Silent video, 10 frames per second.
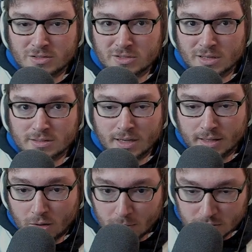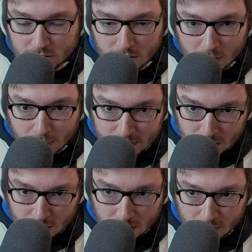It's just a tank helmet just to make me
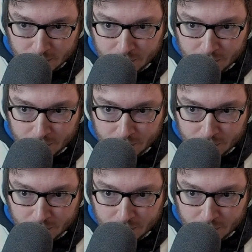tankier.